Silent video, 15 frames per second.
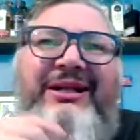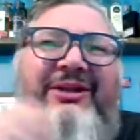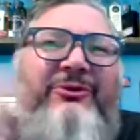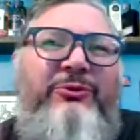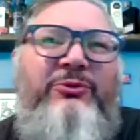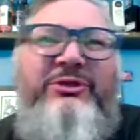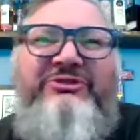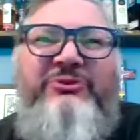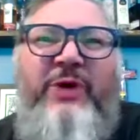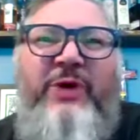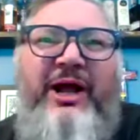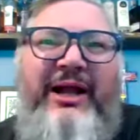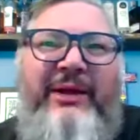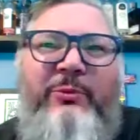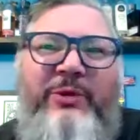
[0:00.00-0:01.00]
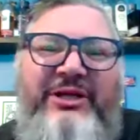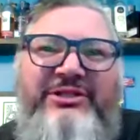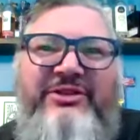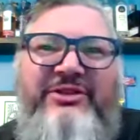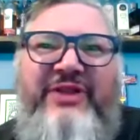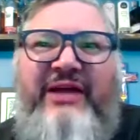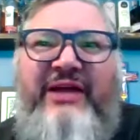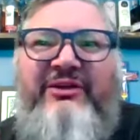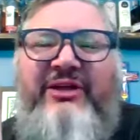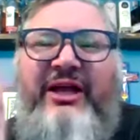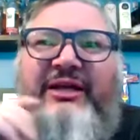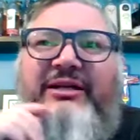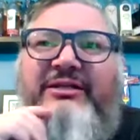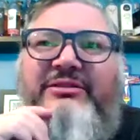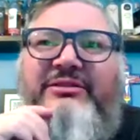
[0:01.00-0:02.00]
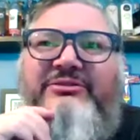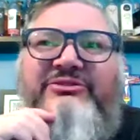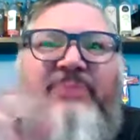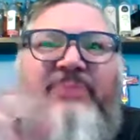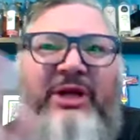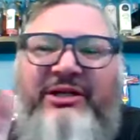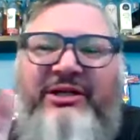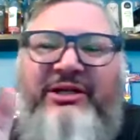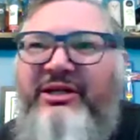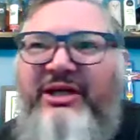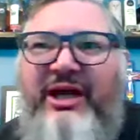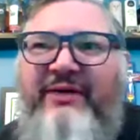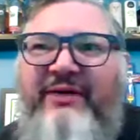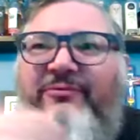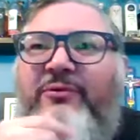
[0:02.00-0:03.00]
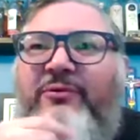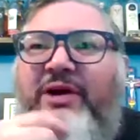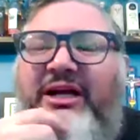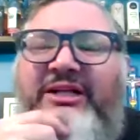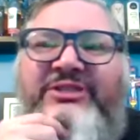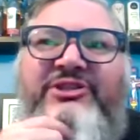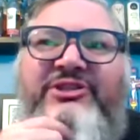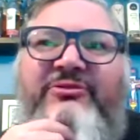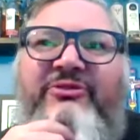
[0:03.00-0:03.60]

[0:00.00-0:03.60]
The reason why I went to that like Splenda kind of range of